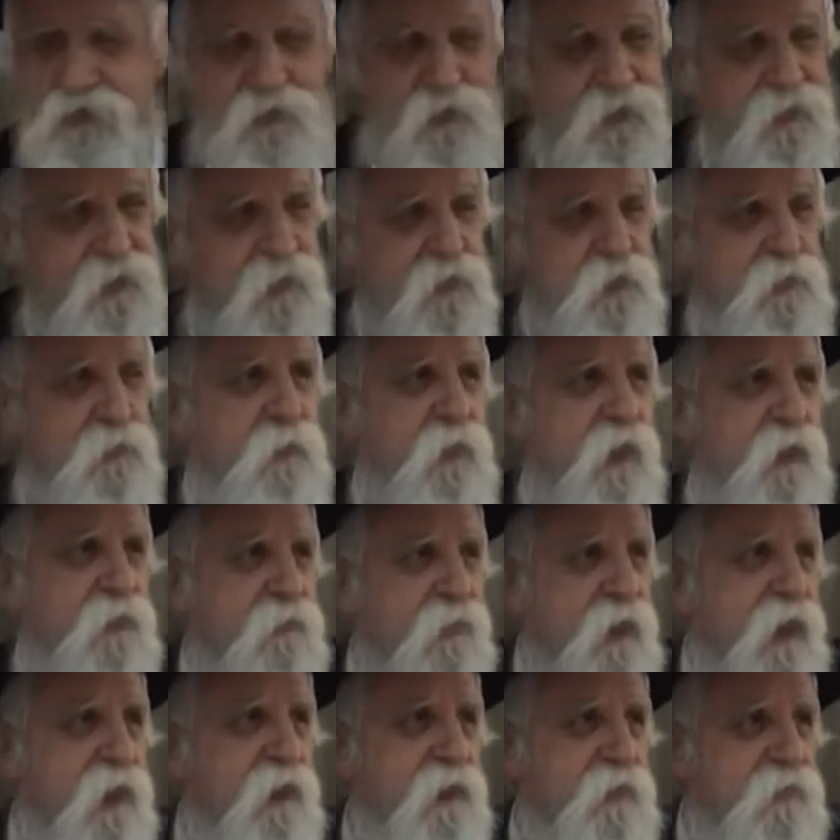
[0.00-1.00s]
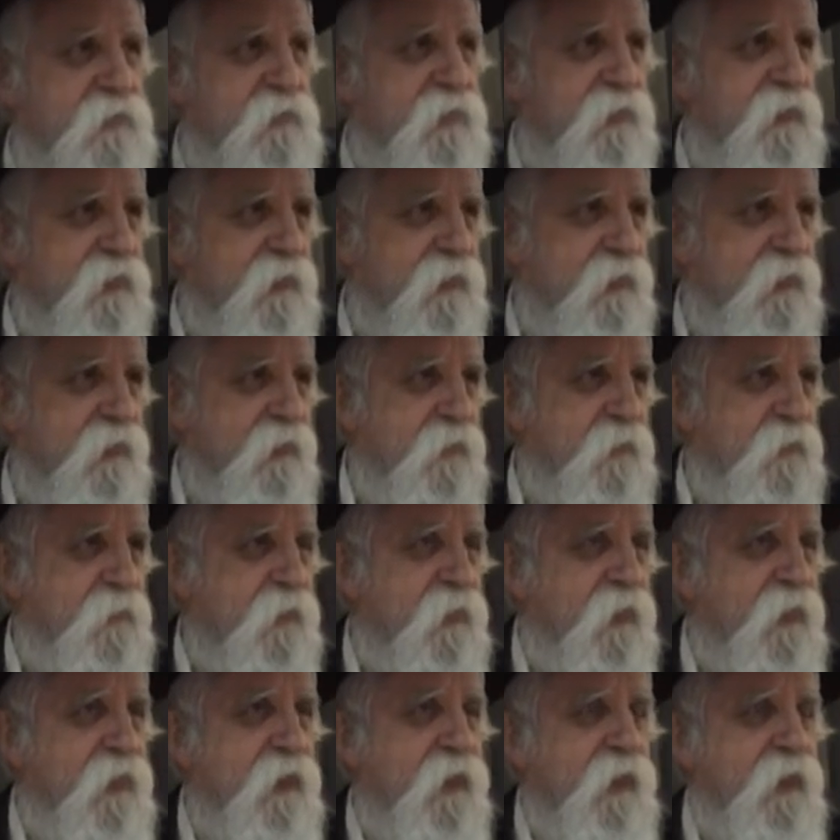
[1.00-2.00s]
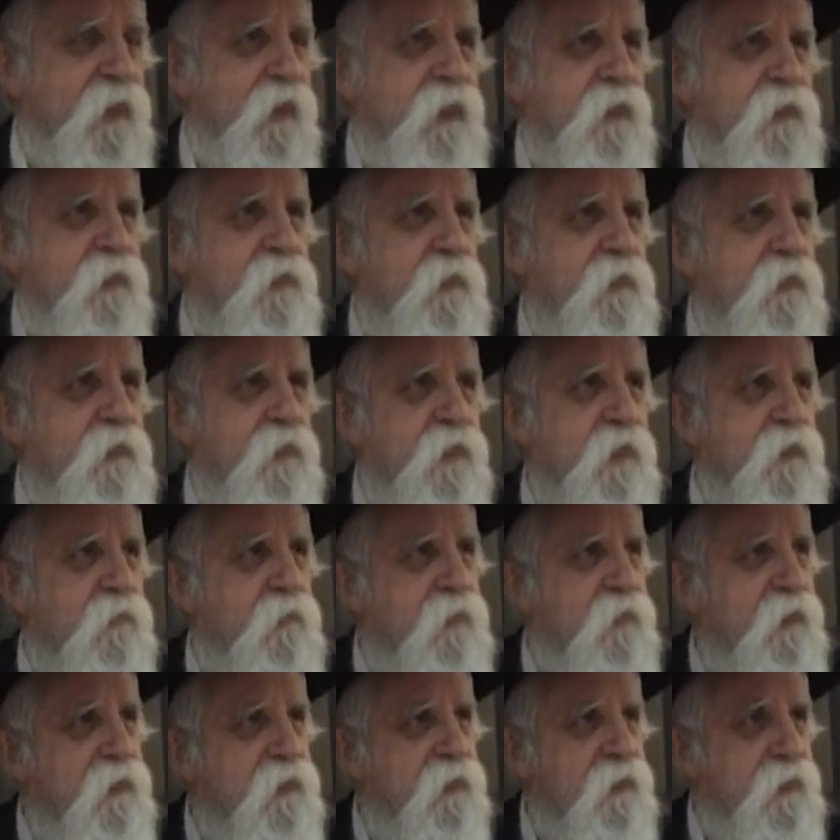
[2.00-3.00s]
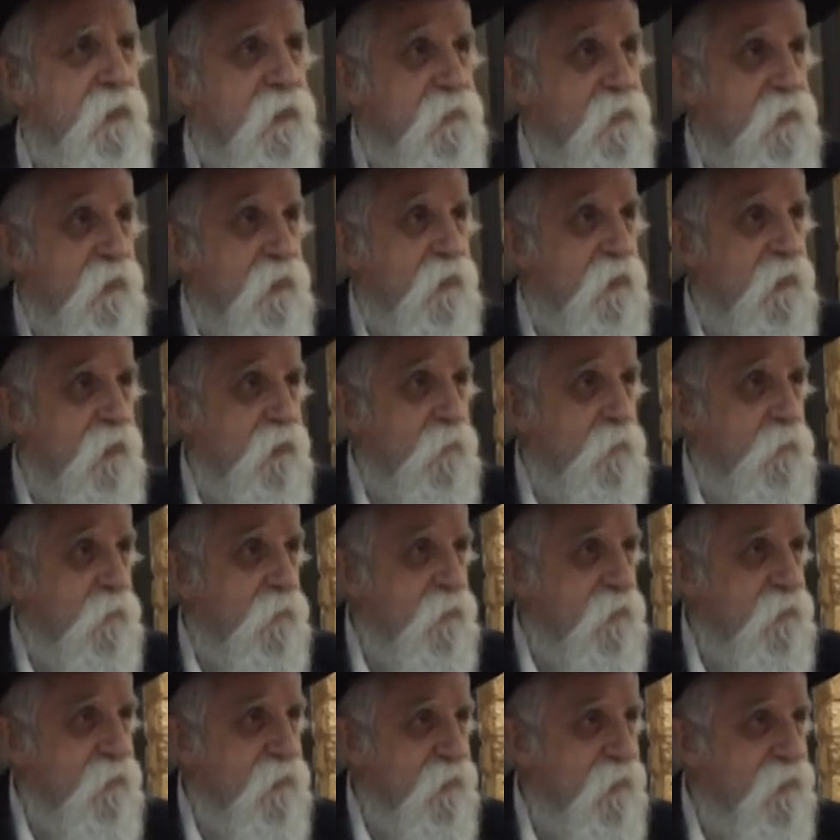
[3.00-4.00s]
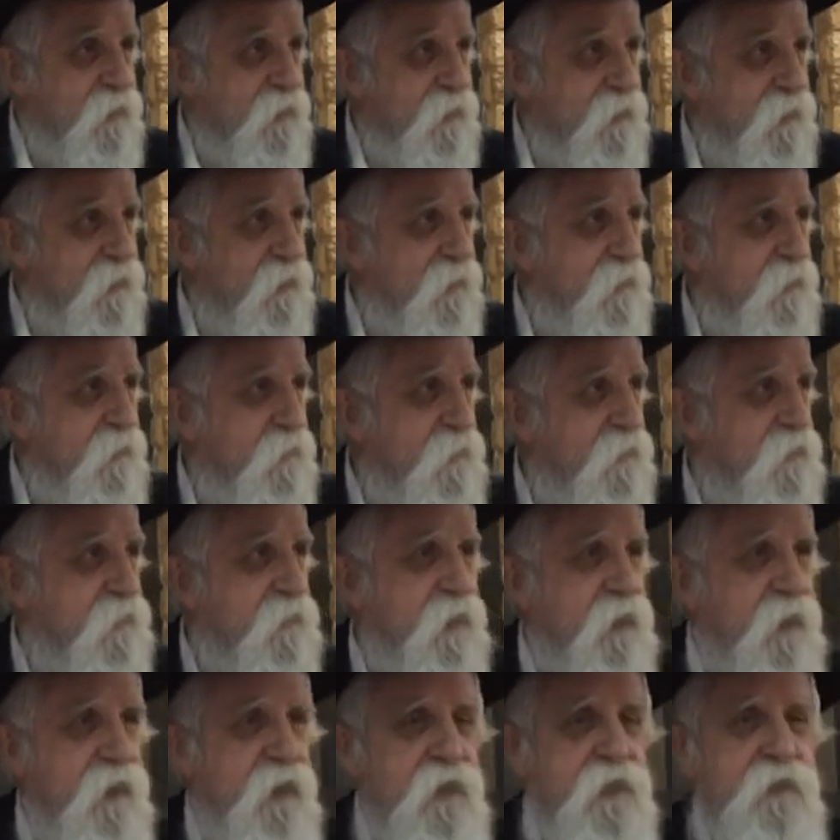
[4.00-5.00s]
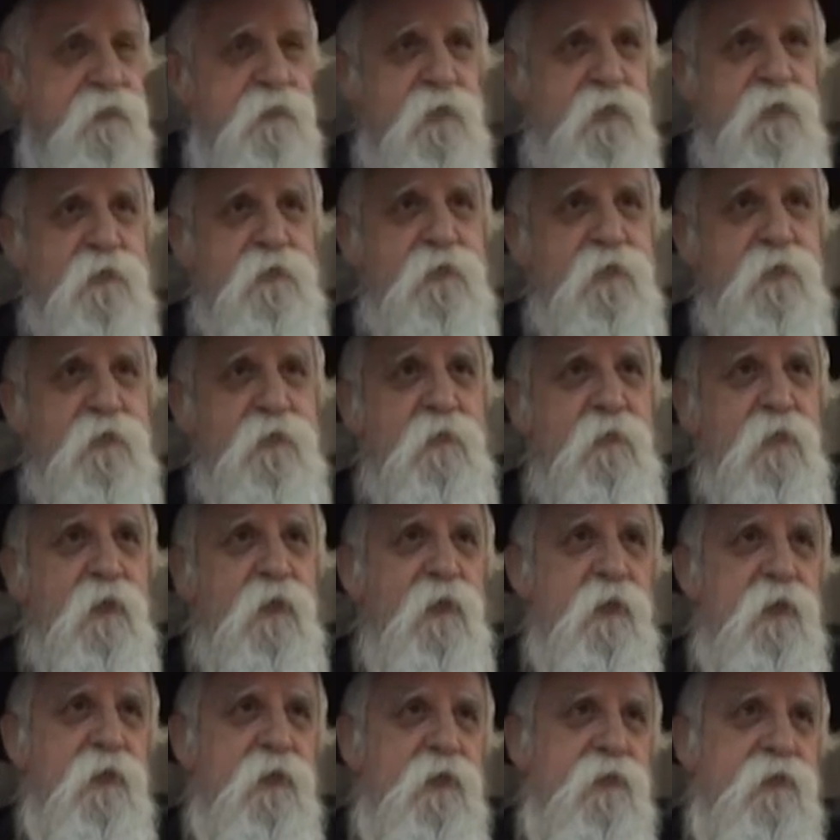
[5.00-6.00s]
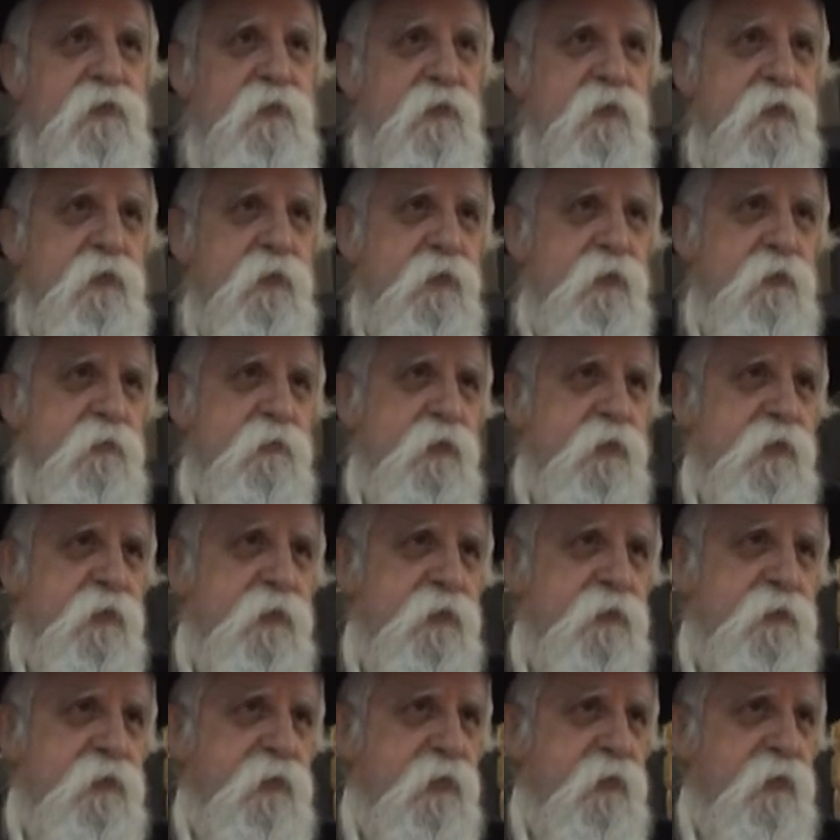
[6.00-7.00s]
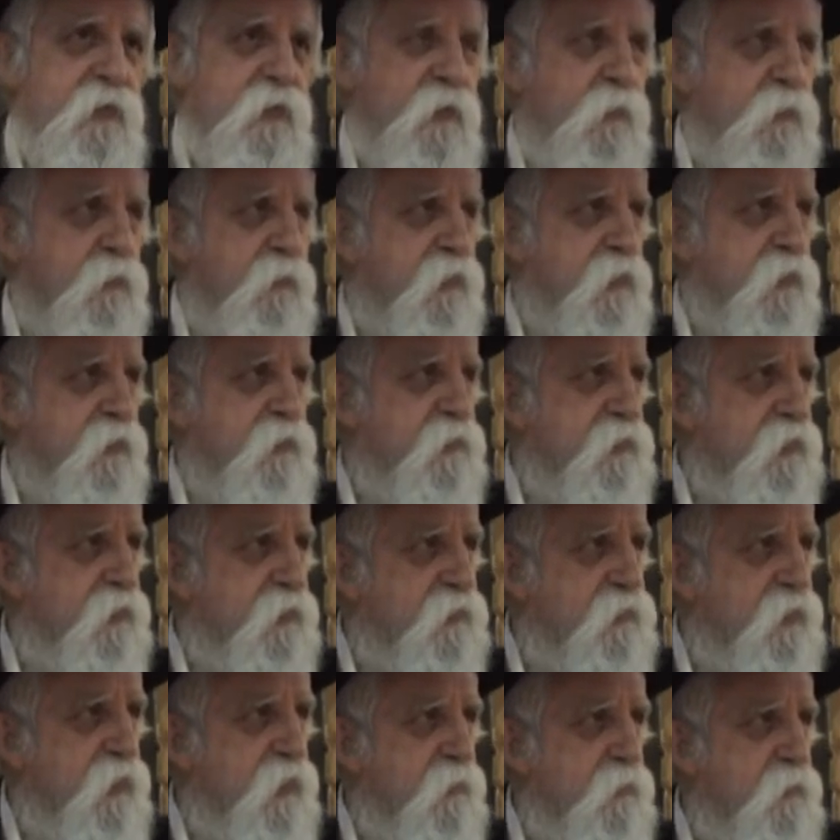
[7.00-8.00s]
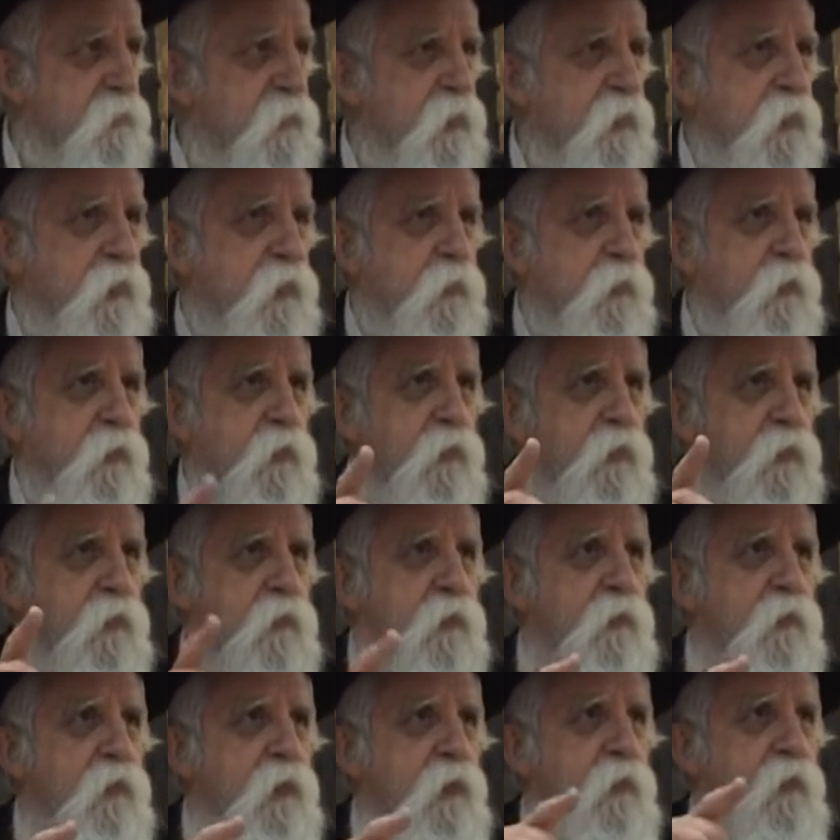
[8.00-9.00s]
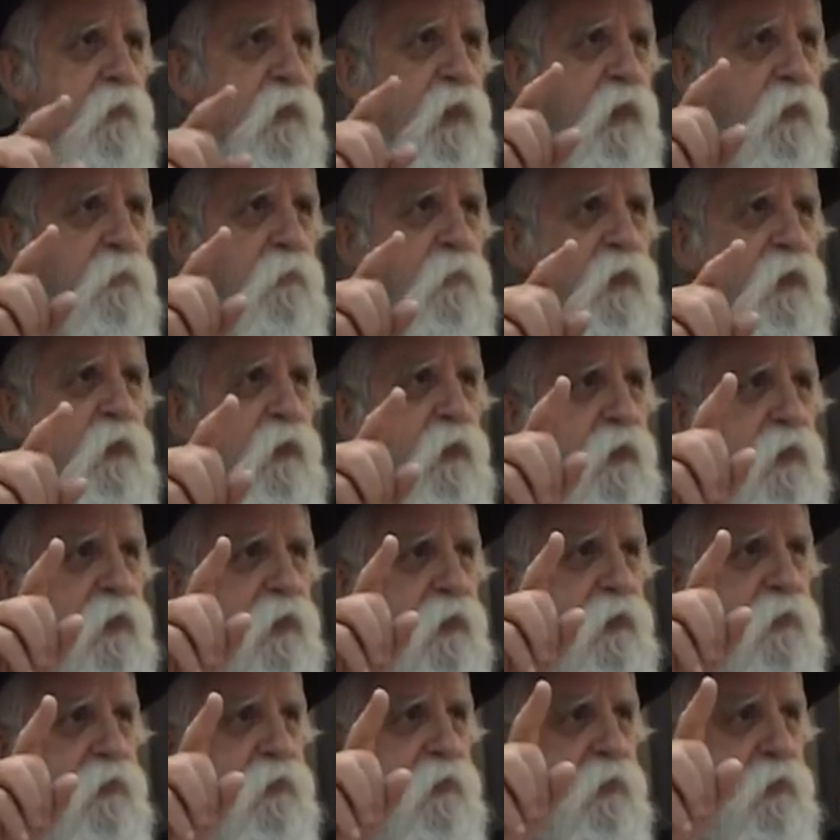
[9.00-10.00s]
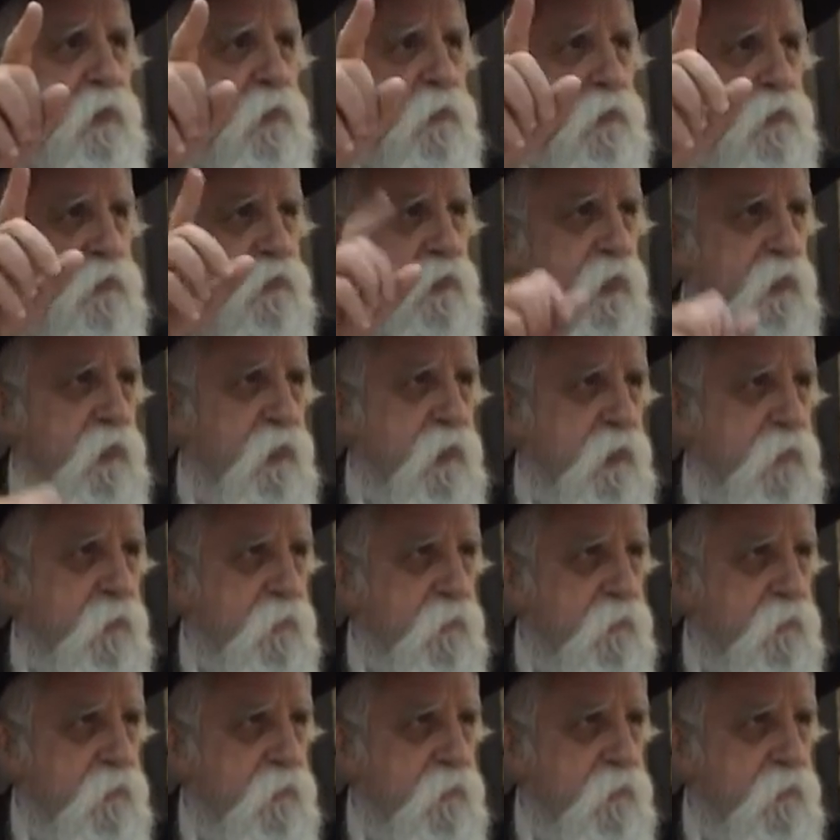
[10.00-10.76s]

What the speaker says: Yiddish, barashed, and they turned to the Rizal and said, what's the Eish Ratzon? So the Rizal said, Amir Hashem, we're all going immediately to Yerushalayim.